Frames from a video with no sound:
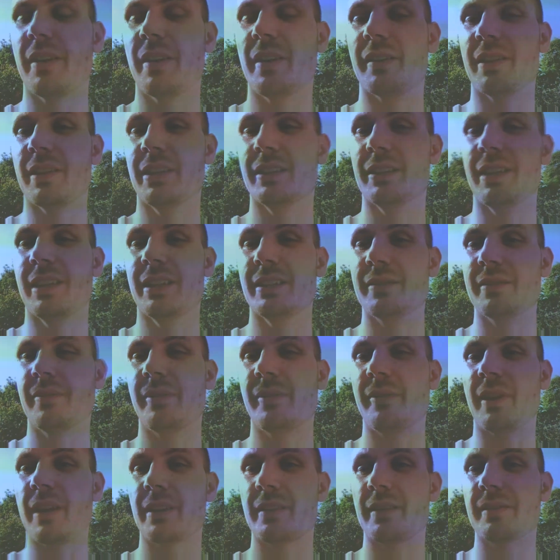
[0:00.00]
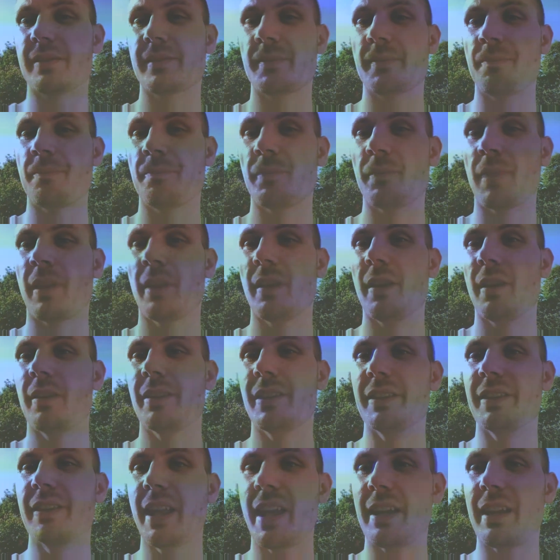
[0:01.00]
that you need to fix. The
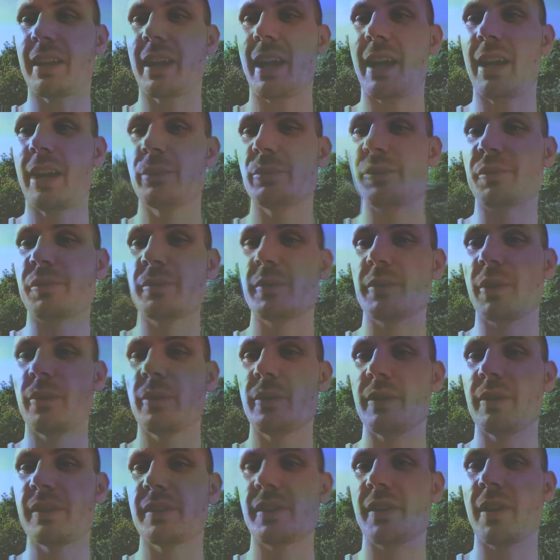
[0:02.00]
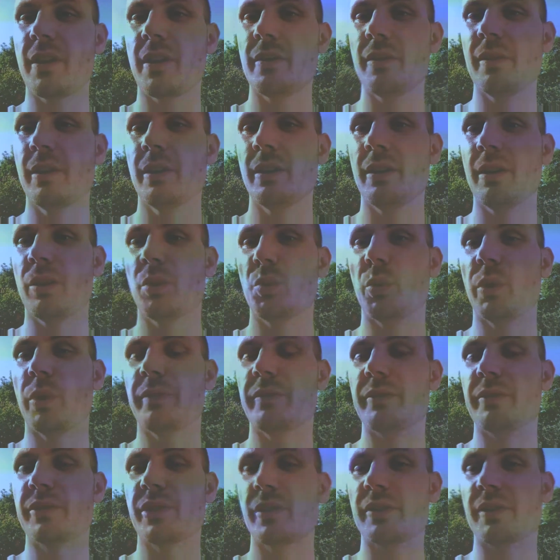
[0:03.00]
net gains from doing so, we've
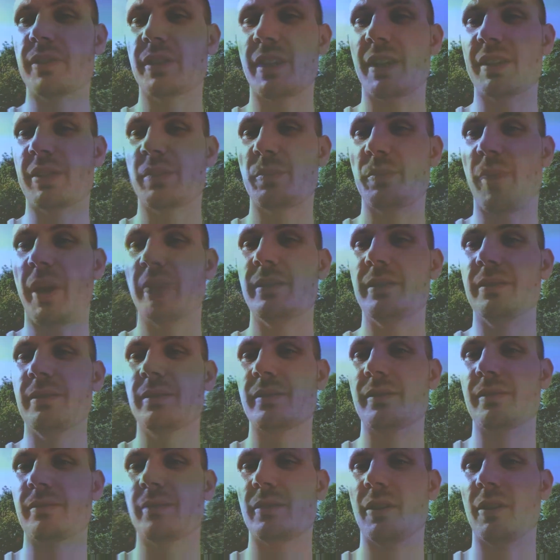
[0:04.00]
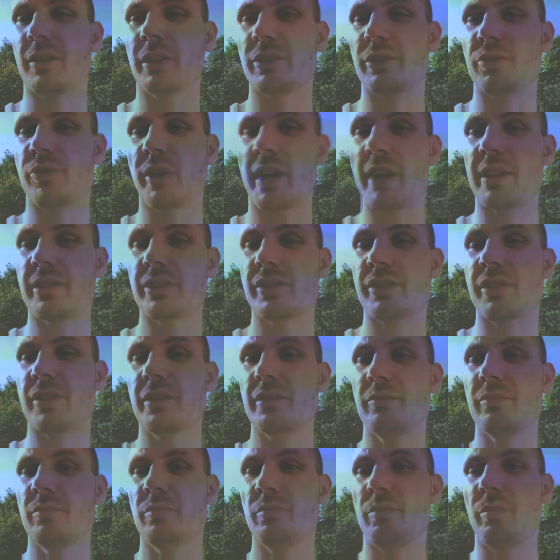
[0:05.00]
reduced our spend on attraction
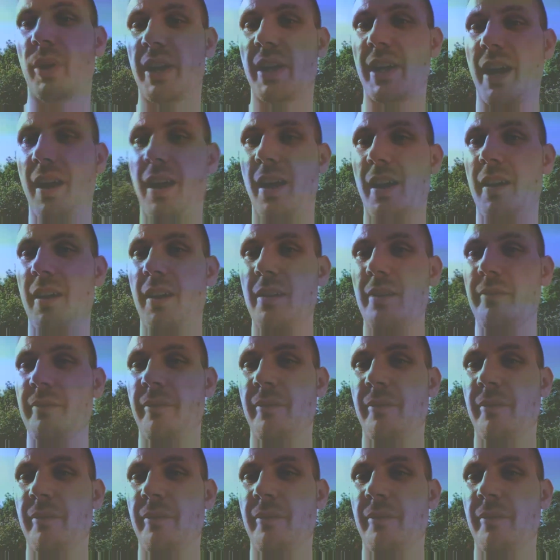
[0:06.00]
by half,